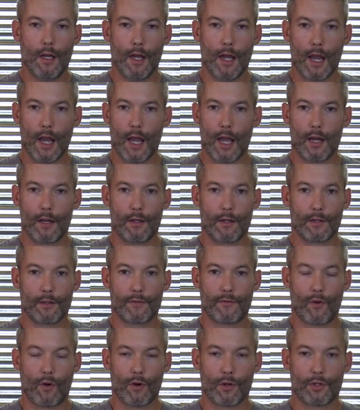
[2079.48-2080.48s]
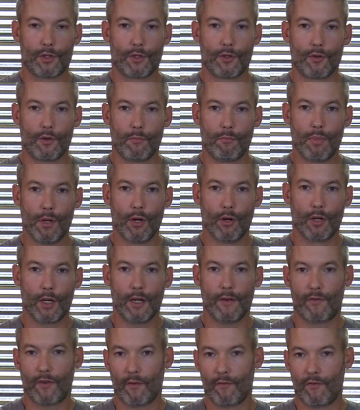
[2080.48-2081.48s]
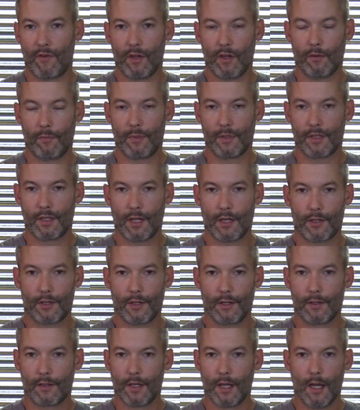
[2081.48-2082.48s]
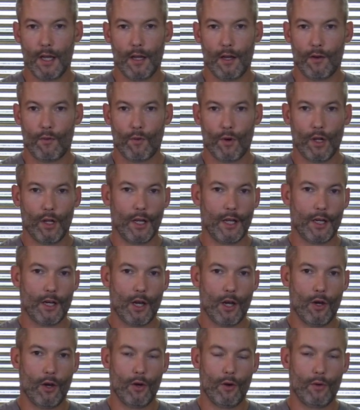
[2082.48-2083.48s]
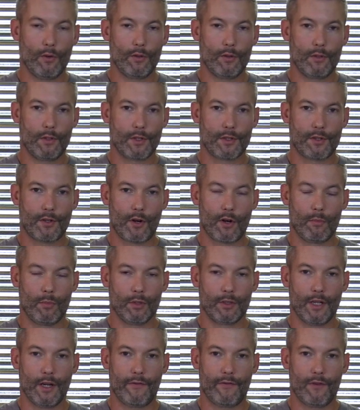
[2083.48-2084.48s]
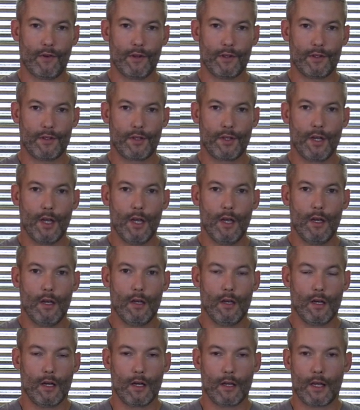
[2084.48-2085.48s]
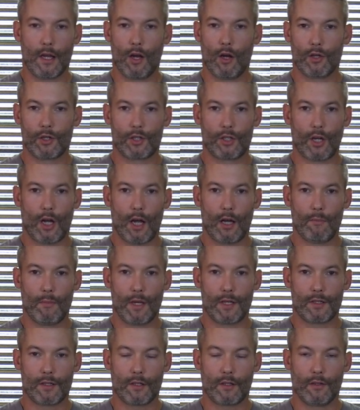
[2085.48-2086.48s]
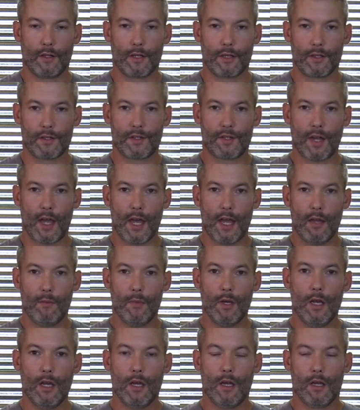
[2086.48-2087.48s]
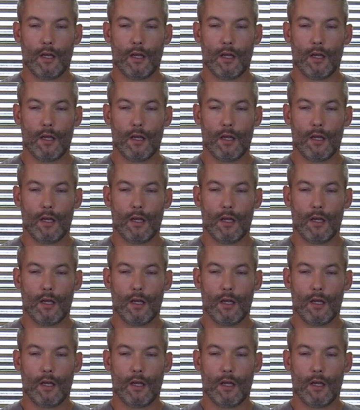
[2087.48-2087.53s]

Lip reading: And as far as shootability from field positions, really no discernible difference. They all shot basically the same.